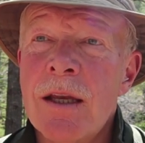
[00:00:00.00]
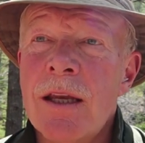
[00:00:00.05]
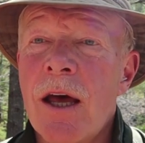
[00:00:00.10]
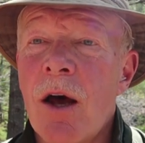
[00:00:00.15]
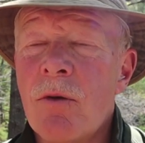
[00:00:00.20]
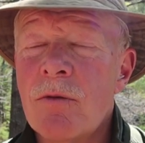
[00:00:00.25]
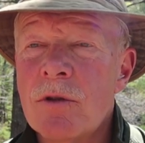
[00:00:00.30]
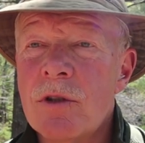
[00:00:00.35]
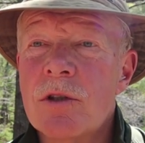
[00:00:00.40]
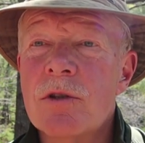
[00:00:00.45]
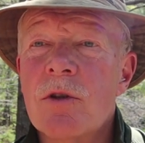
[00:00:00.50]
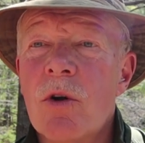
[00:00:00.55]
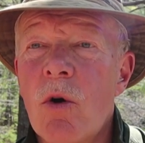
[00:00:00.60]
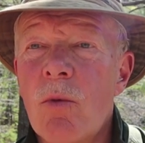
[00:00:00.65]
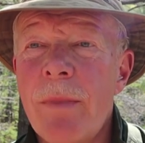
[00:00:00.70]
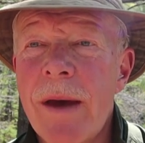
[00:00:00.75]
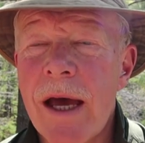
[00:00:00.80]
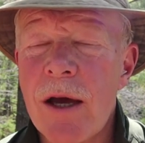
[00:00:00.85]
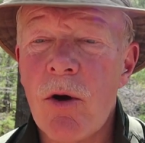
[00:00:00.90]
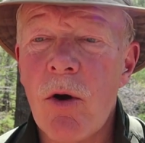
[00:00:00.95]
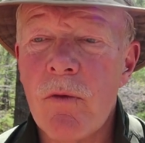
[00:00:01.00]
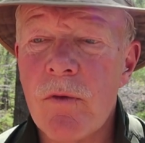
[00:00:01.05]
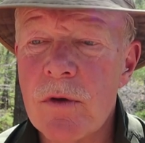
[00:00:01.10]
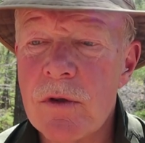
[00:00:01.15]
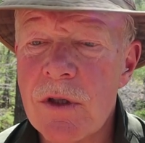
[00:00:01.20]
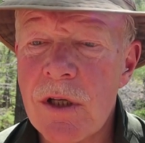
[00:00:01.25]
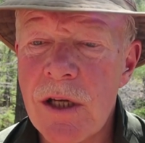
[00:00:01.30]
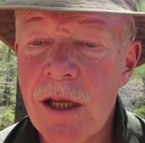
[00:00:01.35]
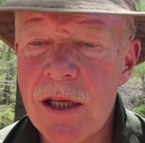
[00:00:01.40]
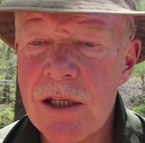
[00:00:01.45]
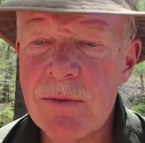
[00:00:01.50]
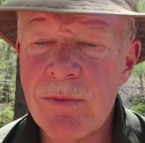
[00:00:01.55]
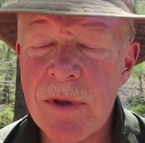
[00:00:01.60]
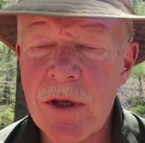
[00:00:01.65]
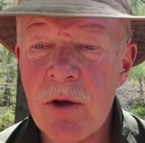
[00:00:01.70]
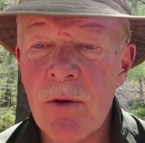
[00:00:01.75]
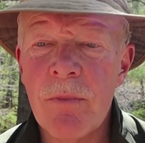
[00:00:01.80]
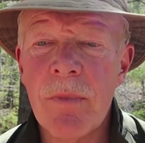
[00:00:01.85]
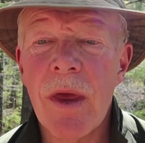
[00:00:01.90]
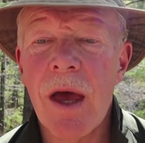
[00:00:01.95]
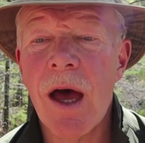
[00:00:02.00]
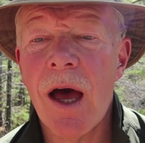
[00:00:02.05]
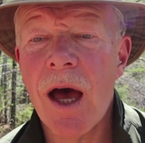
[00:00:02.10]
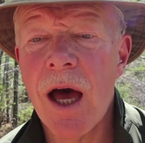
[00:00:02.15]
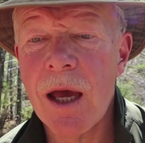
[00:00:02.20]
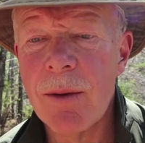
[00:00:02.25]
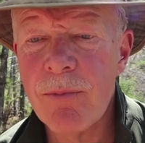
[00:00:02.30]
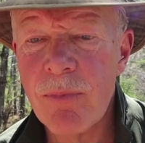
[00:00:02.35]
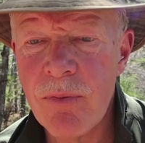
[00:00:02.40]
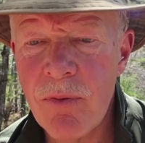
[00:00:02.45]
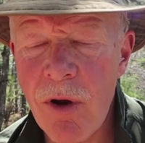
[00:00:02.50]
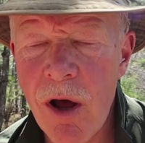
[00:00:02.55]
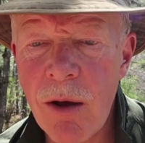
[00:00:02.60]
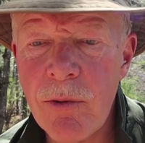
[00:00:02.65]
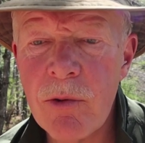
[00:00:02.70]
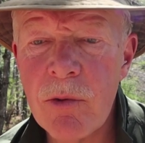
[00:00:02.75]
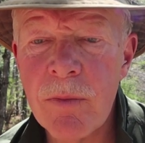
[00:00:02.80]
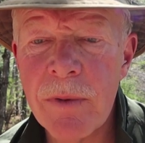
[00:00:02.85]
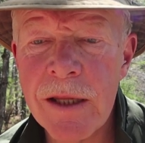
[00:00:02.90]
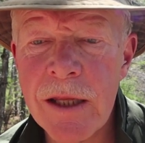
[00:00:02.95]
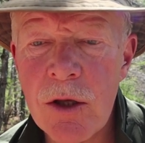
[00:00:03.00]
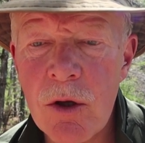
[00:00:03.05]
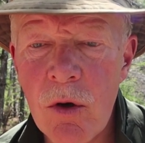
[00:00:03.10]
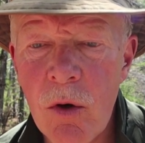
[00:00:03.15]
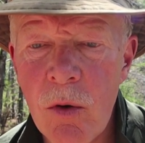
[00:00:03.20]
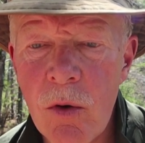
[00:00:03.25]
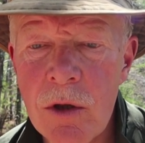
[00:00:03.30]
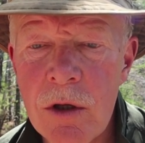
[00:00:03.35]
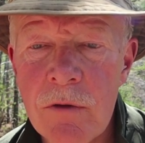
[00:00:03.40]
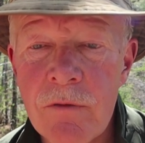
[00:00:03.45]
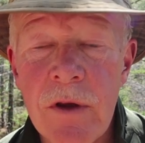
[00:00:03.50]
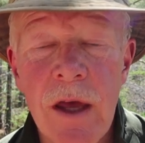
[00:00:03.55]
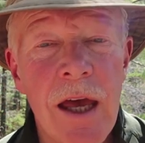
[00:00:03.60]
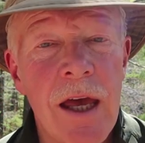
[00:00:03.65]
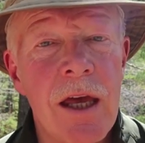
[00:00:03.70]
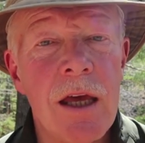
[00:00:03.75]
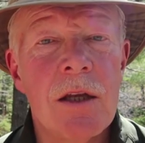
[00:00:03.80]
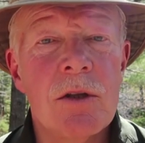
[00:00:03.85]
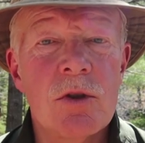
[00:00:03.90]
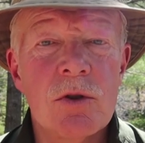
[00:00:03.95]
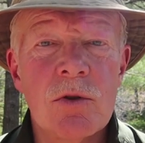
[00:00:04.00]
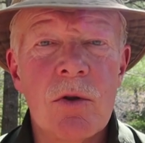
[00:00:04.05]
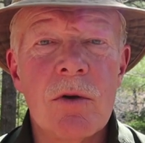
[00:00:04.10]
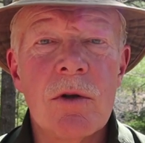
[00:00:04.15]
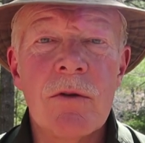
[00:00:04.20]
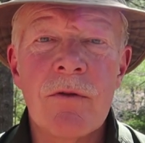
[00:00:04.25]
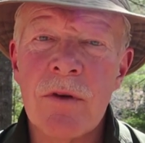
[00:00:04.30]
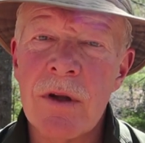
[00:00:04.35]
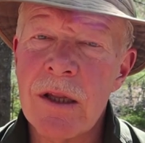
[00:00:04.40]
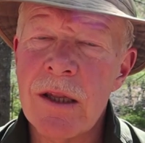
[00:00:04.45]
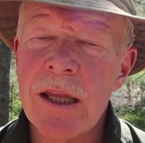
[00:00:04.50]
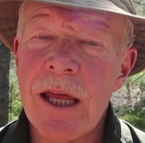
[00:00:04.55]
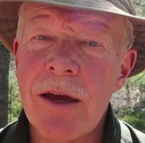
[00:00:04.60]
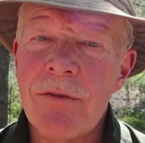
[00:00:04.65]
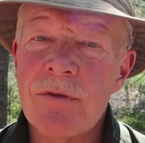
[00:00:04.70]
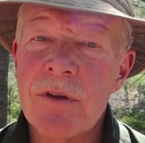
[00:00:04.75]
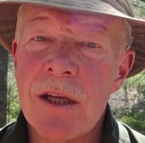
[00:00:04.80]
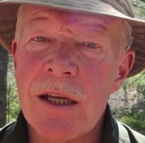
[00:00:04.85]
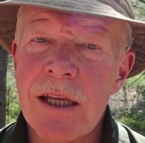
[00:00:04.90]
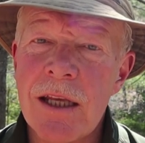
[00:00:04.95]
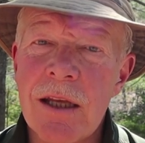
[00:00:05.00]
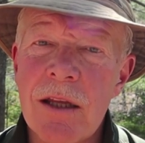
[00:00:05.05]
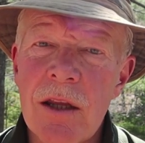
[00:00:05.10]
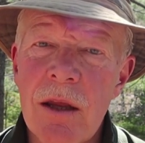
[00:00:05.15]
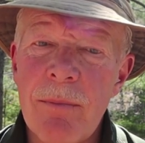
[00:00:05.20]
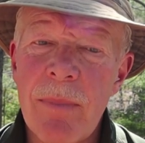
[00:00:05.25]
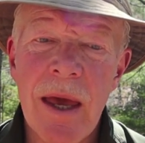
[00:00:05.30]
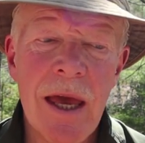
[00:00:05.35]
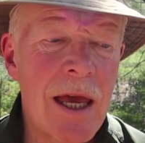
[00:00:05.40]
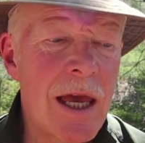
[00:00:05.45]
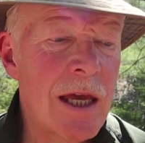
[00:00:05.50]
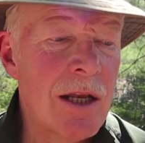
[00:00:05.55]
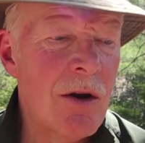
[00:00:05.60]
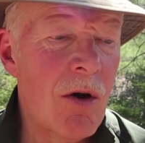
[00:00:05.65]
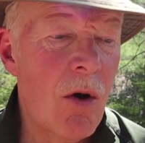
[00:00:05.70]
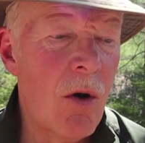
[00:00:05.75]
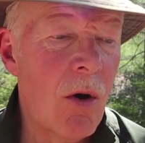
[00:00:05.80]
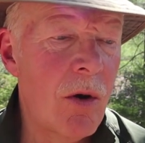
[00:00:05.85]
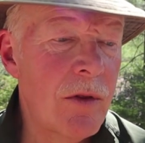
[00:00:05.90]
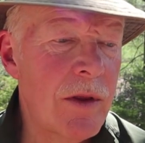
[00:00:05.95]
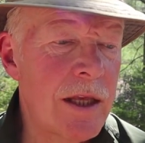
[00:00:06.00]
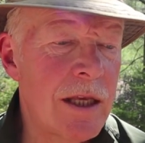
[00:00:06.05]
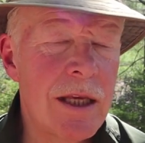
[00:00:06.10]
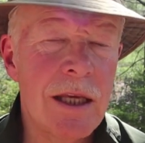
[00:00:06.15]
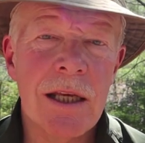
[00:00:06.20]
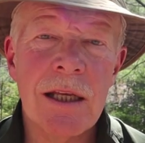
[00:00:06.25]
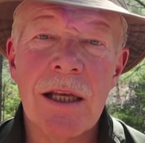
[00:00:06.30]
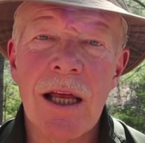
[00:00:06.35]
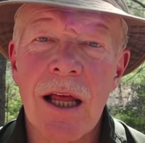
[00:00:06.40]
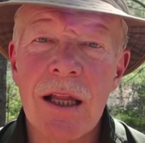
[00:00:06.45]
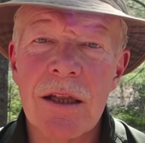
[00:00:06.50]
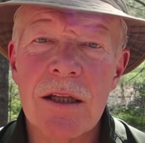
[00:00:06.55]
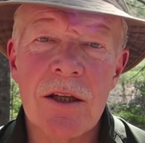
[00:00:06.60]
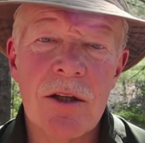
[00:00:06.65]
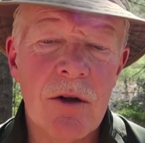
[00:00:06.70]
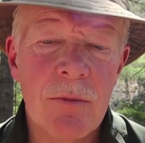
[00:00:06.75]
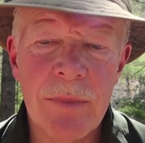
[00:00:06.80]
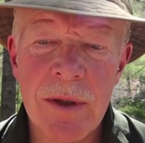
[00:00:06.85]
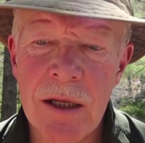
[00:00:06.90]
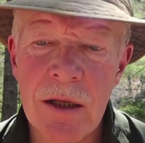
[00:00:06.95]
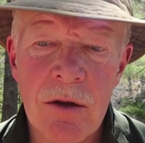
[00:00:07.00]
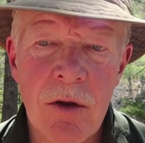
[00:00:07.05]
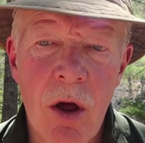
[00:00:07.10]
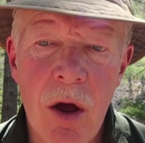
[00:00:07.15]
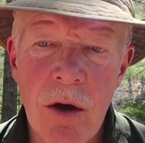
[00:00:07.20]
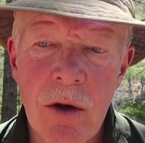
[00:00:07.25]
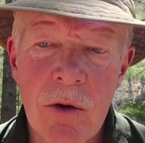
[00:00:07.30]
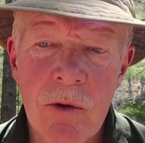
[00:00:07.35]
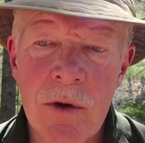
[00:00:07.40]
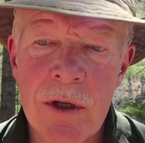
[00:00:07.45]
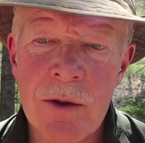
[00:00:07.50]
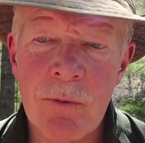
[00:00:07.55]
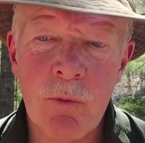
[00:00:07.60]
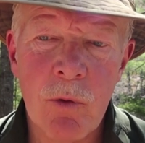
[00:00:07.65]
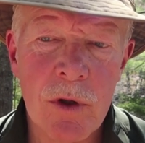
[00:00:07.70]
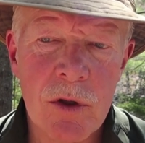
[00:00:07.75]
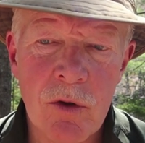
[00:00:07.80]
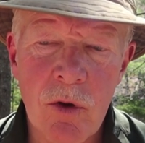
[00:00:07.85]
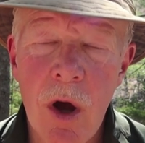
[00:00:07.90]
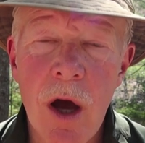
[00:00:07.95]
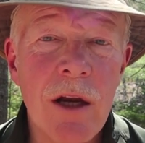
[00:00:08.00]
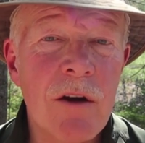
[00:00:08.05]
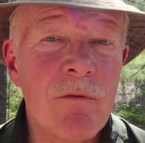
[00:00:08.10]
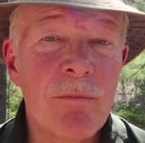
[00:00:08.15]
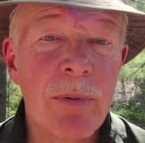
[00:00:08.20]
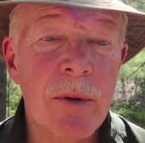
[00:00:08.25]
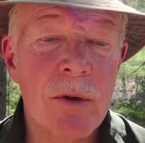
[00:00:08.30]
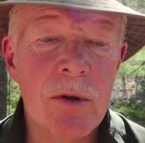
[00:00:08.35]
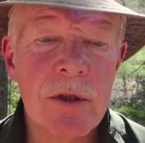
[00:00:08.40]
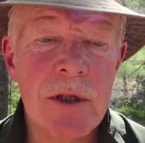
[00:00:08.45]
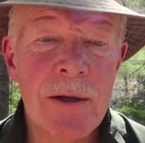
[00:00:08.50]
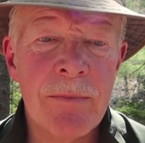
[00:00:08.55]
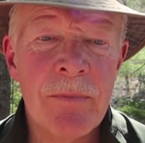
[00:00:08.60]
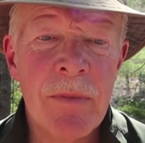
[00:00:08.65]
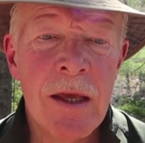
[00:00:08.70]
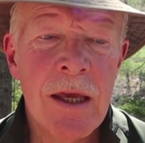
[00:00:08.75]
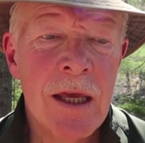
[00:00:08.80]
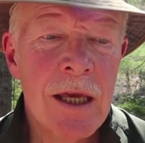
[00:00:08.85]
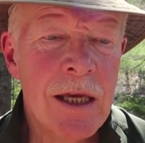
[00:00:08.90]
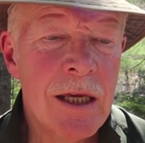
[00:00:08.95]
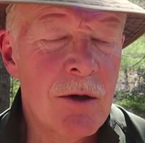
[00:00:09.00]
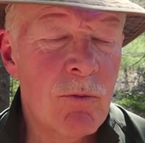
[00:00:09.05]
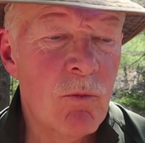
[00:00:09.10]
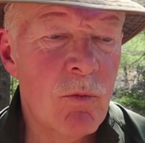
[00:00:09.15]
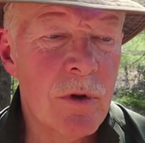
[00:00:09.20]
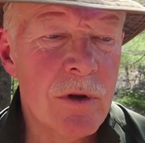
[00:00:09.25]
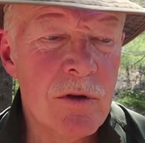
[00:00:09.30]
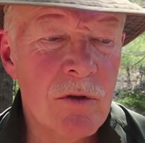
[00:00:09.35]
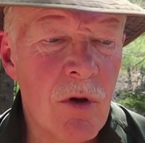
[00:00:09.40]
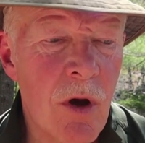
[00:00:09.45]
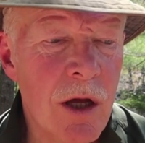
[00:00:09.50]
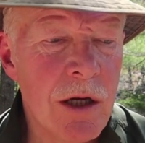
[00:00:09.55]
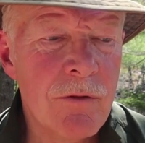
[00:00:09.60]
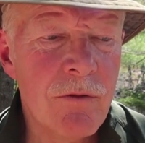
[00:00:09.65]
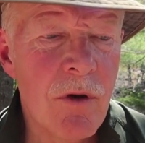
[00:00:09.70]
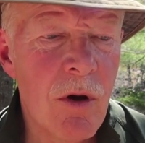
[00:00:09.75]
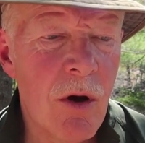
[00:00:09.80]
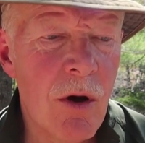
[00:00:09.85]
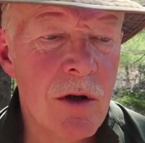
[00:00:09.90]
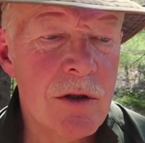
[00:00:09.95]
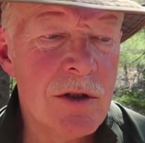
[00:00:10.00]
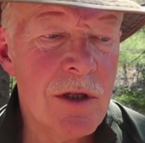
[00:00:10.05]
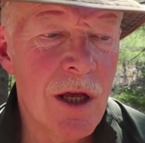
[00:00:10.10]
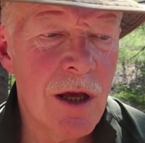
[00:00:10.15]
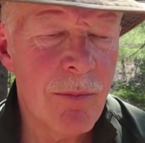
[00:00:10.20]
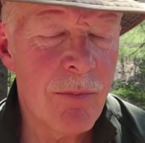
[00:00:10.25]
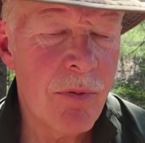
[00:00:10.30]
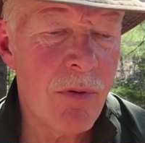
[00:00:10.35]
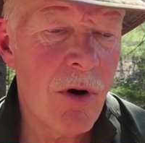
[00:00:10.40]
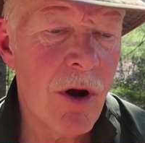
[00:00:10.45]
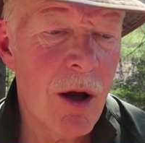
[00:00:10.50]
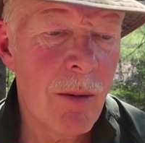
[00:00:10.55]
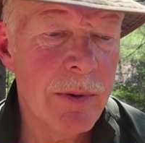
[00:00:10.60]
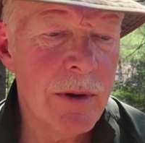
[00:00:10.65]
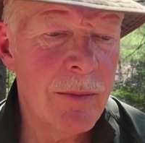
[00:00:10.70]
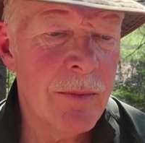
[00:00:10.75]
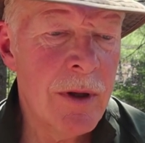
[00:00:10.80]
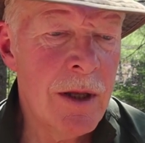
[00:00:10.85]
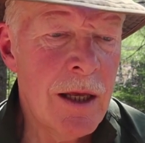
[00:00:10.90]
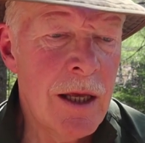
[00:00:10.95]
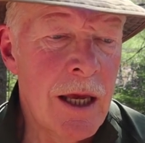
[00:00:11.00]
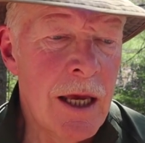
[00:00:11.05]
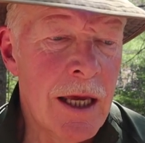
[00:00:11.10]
Now, just to go back over today's meal, I probably could have and should have left it in the pan on the heat a little bit longer. It would not have burnt it. It would not have caused a problem.